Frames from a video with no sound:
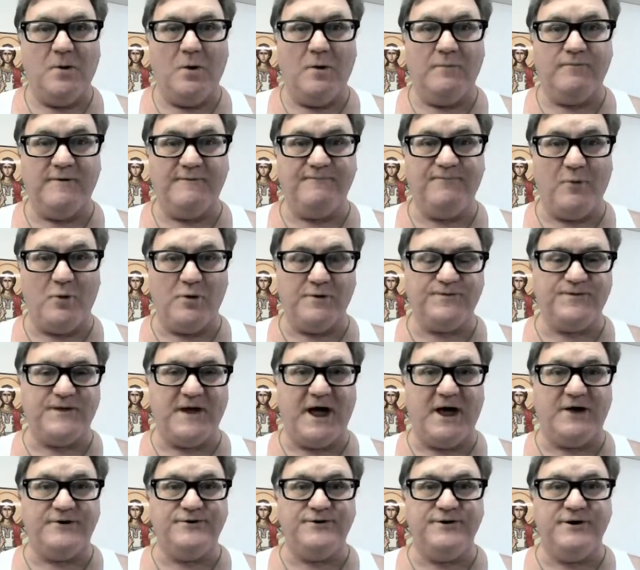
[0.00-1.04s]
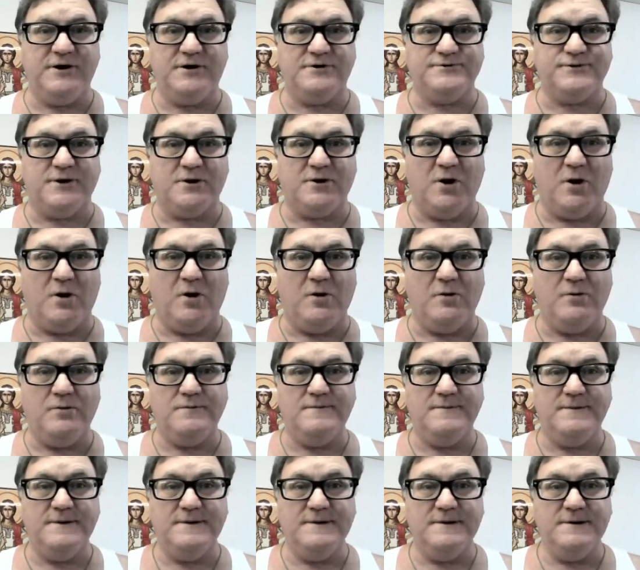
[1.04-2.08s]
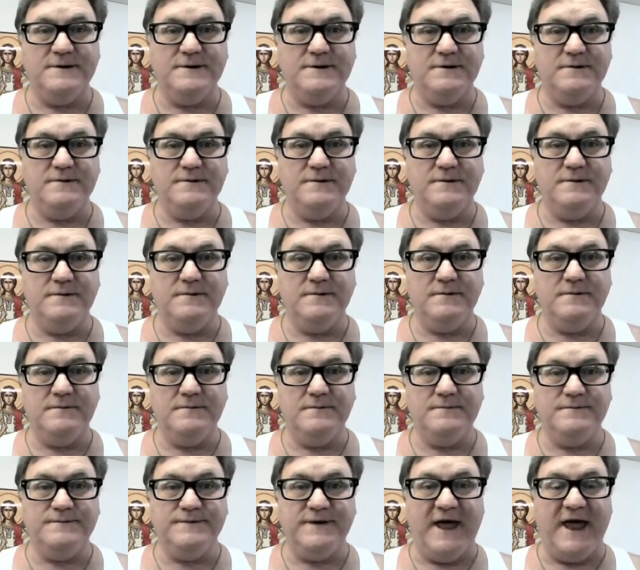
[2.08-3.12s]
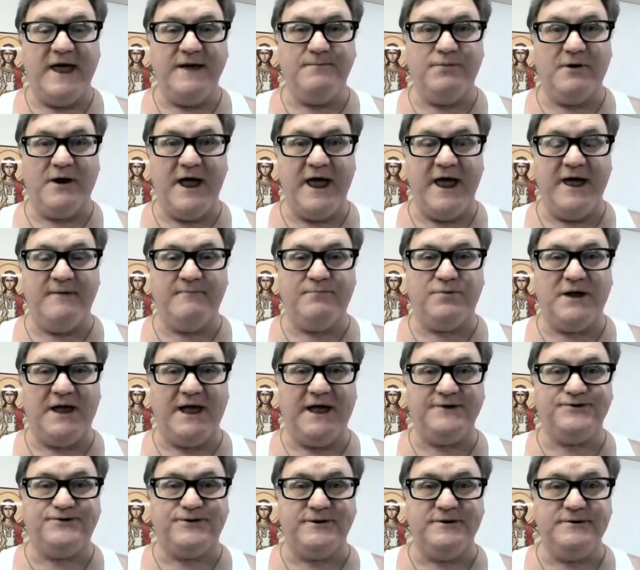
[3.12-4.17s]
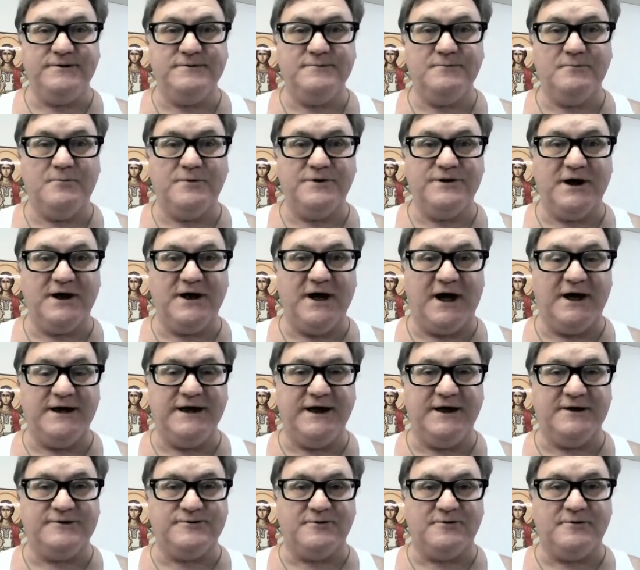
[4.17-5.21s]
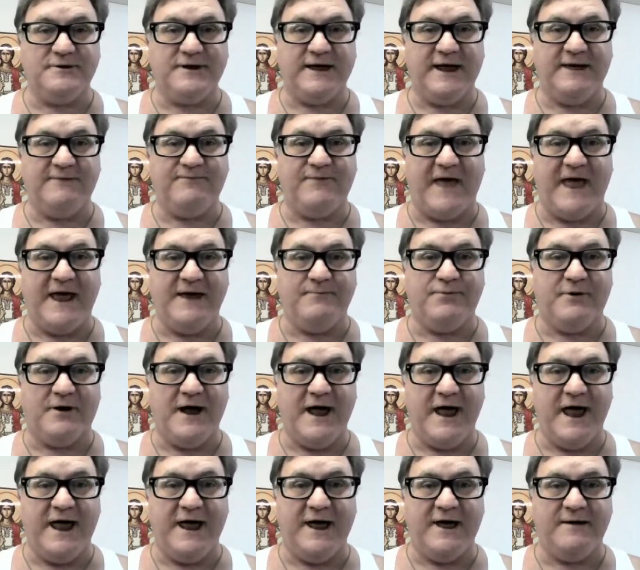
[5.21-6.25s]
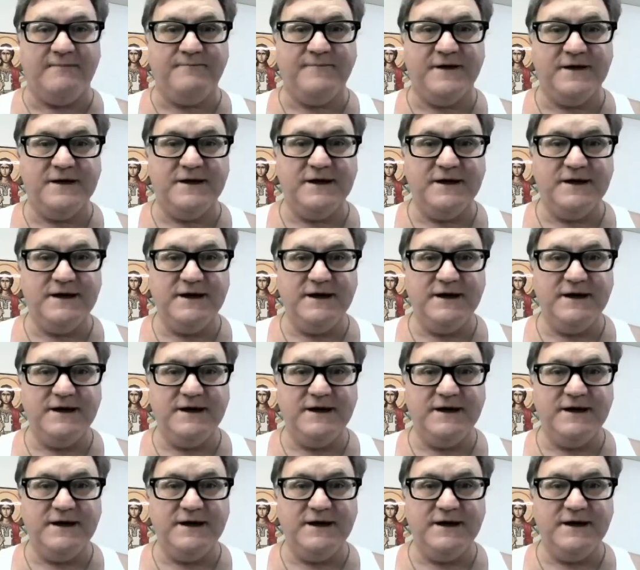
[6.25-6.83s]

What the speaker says: Over 4,000 years ago, the Abraham blessing, where the God of Israel gave to Abraham,